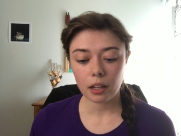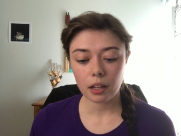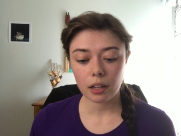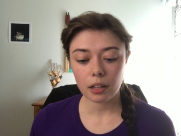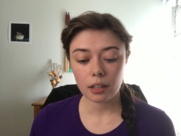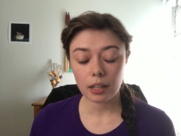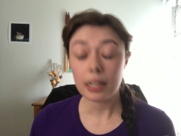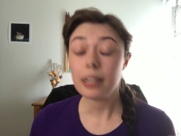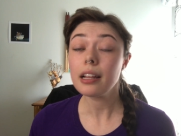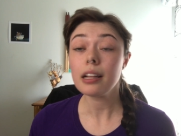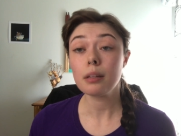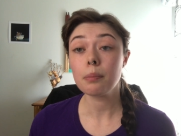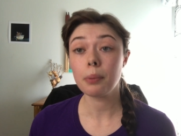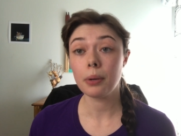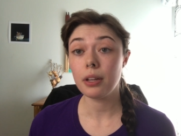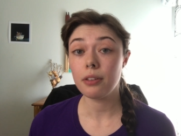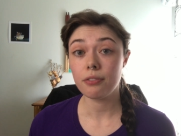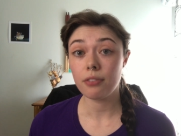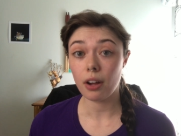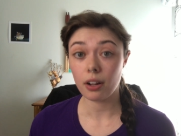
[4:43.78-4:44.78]
That's
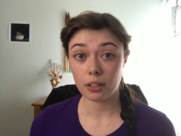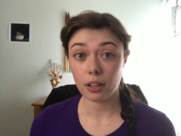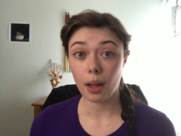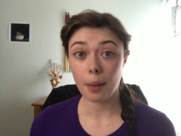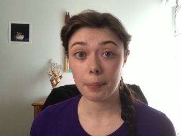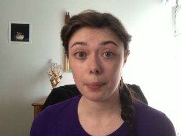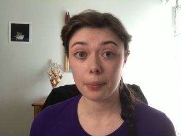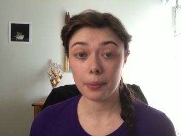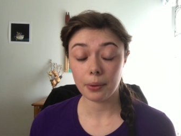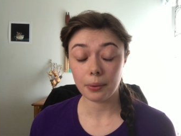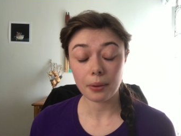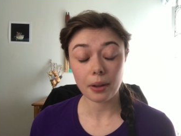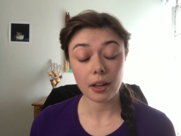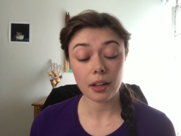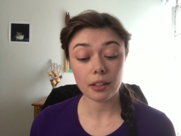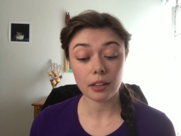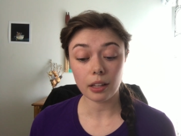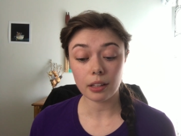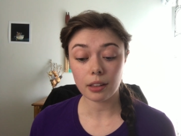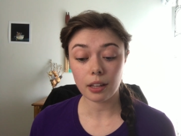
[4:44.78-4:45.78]
pretty fucked up,
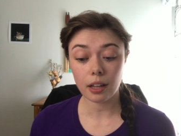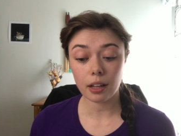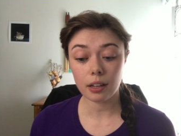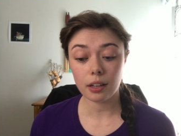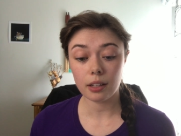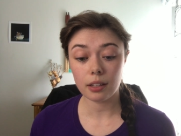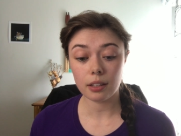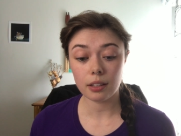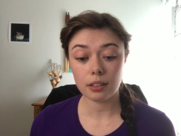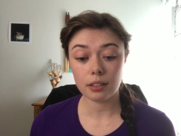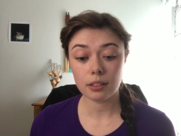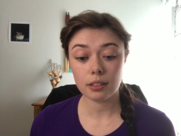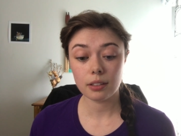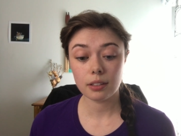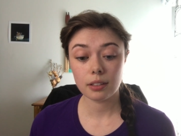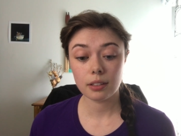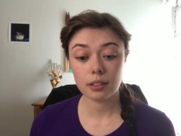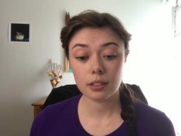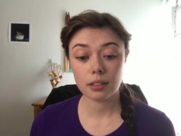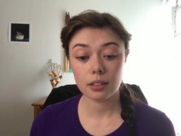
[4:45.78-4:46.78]
okay? That
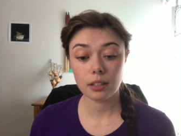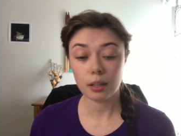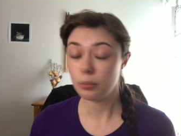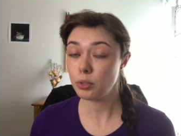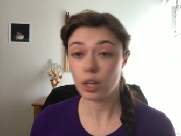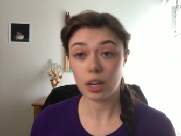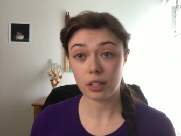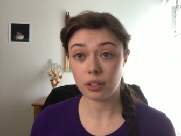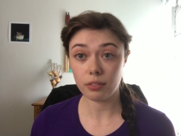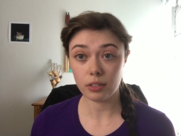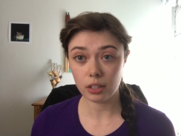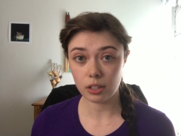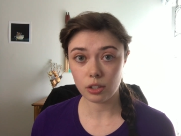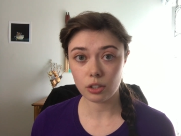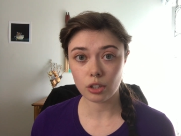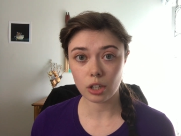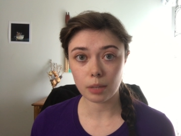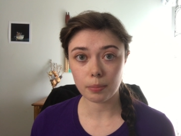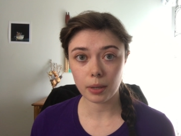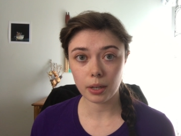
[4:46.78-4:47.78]
is objectively
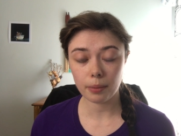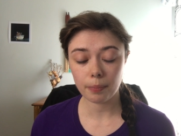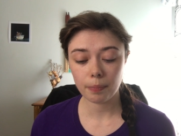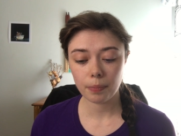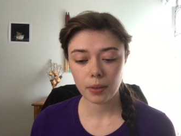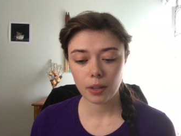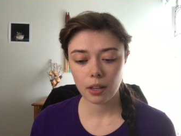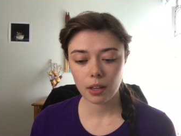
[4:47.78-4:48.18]
disturbing.